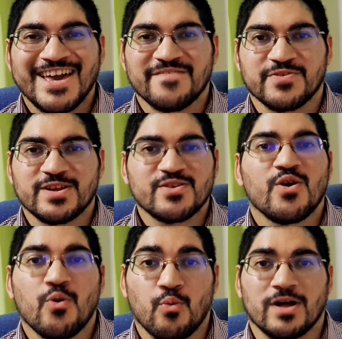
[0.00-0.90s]
Hey everyone,
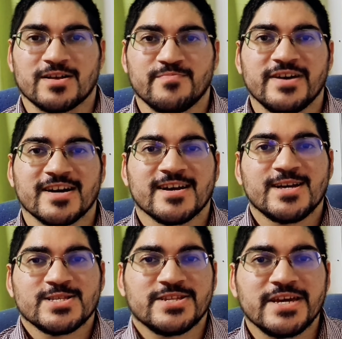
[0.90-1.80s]
welcome back.
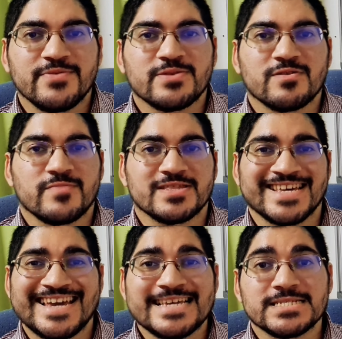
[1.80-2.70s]
Today we're talking about
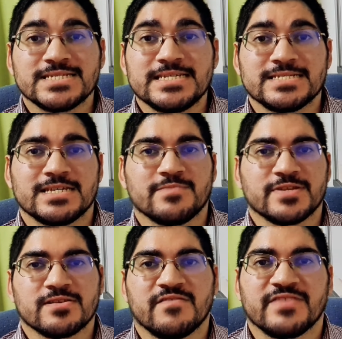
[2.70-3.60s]
the ST
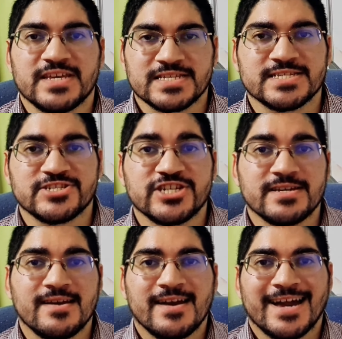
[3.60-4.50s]
segment of the
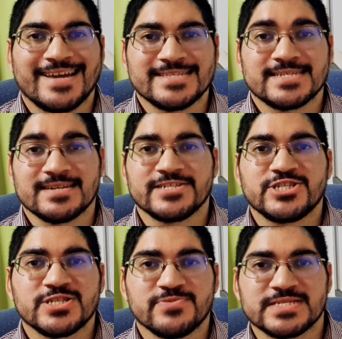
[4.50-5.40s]
ECG and its
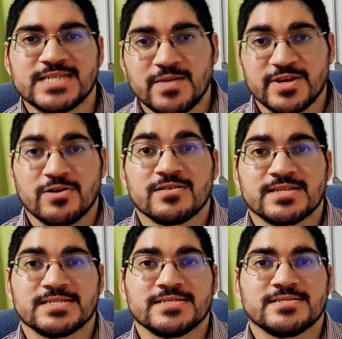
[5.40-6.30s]
relation to ischemic
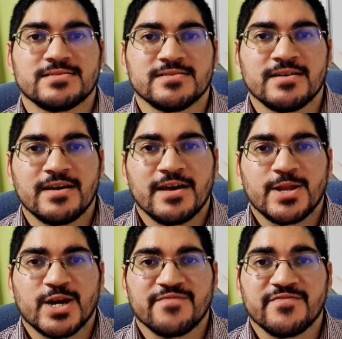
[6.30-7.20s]
heart disease.
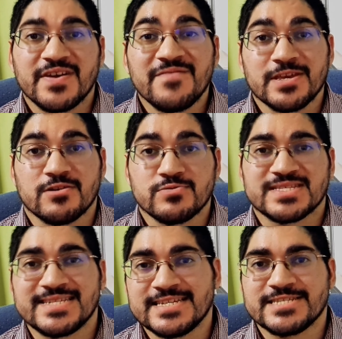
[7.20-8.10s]
Now, if you've ever
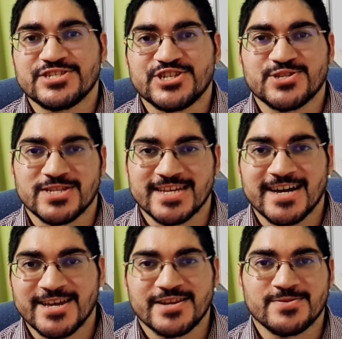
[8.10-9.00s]
used an ECG to
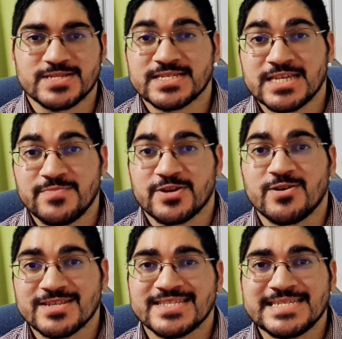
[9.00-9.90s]
diagnose ischemic
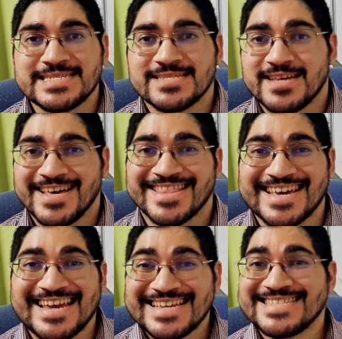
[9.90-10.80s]
heart disease,
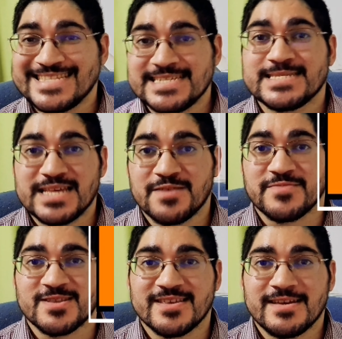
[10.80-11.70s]
the ST
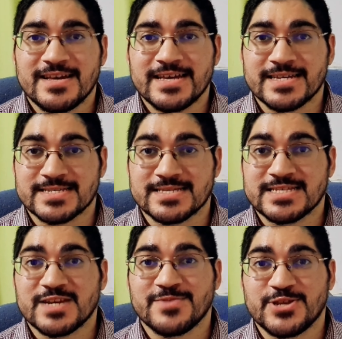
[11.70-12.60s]
segment is the
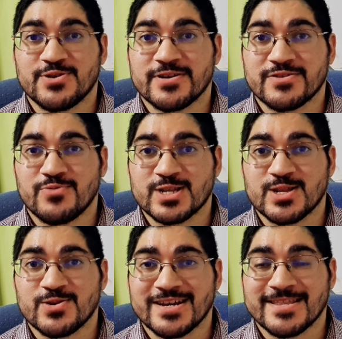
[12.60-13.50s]
segment you're going to want to
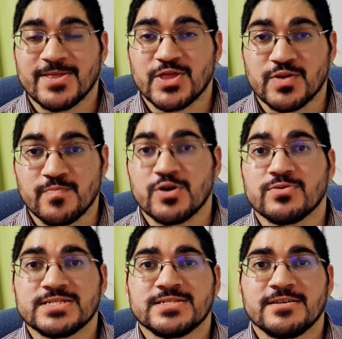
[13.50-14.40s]
look at the
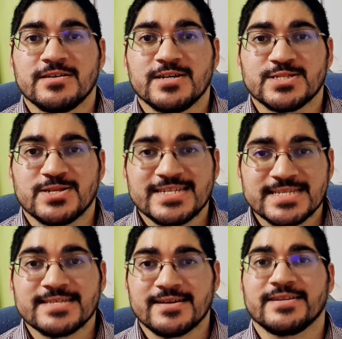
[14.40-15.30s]
most. So let's
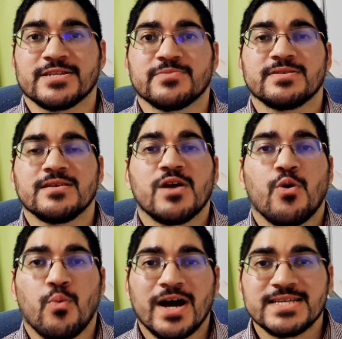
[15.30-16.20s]
get right into it. Right?
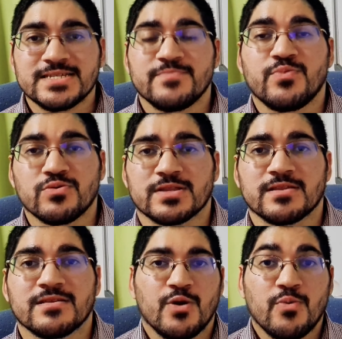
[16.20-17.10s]
Why is it
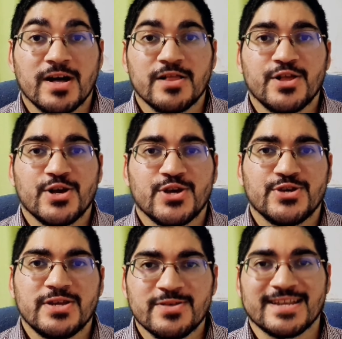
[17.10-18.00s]
important? Well,
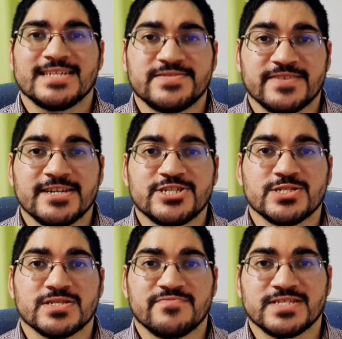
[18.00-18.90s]
you know the
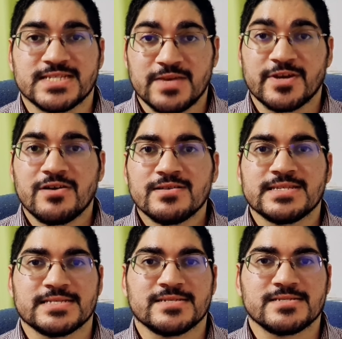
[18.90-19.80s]
classifications of ischemic heart
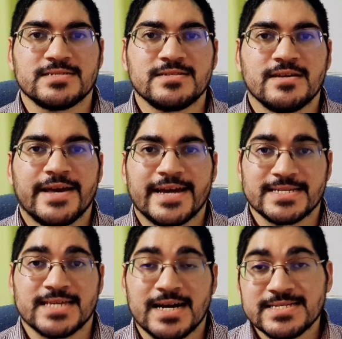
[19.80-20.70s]
disease, right?
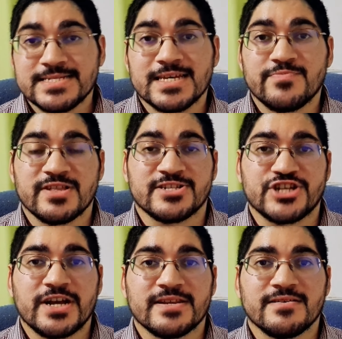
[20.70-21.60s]
It's unstable
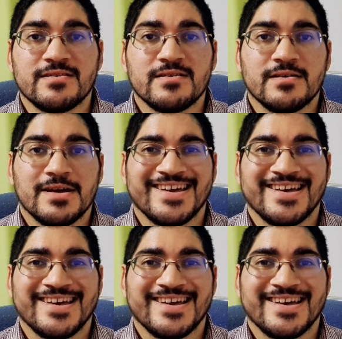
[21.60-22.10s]
angina,